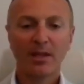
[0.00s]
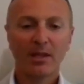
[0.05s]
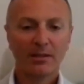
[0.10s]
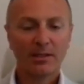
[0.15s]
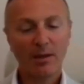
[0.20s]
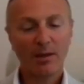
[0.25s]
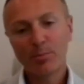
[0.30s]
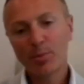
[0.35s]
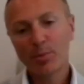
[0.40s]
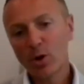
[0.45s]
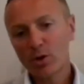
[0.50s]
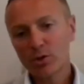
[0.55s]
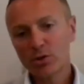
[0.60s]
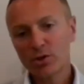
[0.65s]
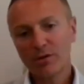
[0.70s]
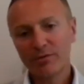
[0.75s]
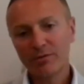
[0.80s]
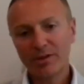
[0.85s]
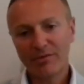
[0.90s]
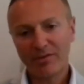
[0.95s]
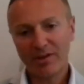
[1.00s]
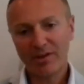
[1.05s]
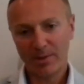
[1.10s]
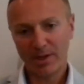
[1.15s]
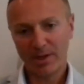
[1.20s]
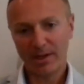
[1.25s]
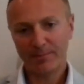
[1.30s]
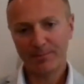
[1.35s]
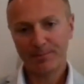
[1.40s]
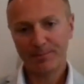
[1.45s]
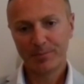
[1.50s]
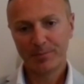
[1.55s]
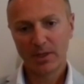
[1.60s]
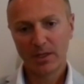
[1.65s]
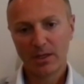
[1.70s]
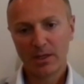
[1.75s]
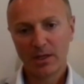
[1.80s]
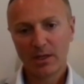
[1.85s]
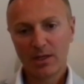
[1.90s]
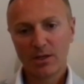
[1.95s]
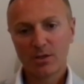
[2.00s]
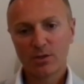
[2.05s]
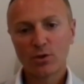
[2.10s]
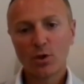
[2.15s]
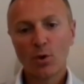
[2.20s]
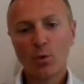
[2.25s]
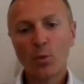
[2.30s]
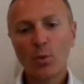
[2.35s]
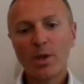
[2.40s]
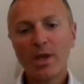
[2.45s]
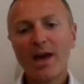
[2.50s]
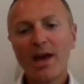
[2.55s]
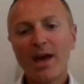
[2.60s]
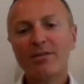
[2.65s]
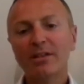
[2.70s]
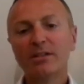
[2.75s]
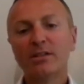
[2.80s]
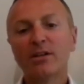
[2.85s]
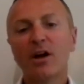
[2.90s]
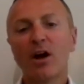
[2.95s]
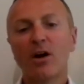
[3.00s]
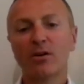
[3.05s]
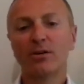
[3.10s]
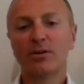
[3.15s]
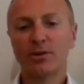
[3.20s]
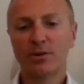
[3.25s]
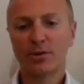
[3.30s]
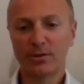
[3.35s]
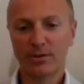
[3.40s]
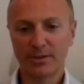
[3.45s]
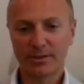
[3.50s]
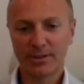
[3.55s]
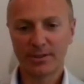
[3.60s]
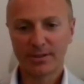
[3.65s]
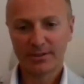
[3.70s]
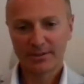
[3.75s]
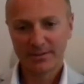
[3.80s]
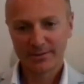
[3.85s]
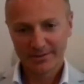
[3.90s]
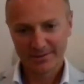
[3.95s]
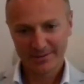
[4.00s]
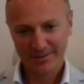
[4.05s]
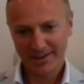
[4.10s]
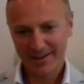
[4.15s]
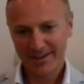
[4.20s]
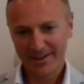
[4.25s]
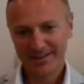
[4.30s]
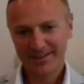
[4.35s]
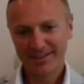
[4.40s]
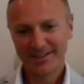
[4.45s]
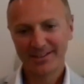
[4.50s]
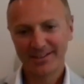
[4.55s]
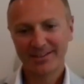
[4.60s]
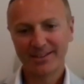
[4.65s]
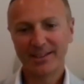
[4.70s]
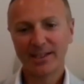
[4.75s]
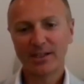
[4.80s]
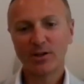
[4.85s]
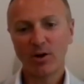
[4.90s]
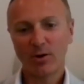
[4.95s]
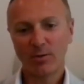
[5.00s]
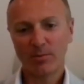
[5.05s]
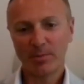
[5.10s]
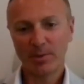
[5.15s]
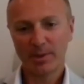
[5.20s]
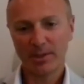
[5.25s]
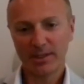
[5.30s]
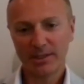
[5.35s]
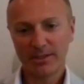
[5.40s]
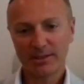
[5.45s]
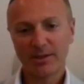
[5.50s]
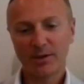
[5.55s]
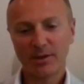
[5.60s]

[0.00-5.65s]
the approach of the family. So we haven't conquered the company.